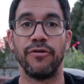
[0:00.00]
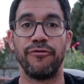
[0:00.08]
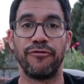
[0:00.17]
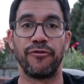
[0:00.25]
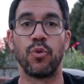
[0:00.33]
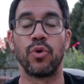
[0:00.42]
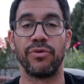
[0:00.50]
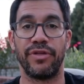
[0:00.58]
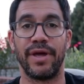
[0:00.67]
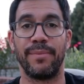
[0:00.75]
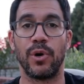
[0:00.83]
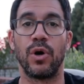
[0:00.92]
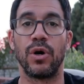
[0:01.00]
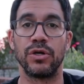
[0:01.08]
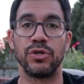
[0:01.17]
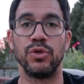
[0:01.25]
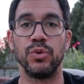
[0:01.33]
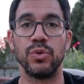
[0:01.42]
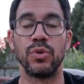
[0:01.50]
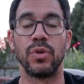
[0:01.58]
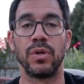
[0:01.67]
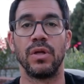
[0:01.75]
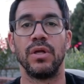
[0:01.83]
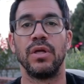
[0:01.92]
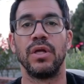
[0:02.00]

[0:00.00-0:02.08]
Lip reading: for them on Google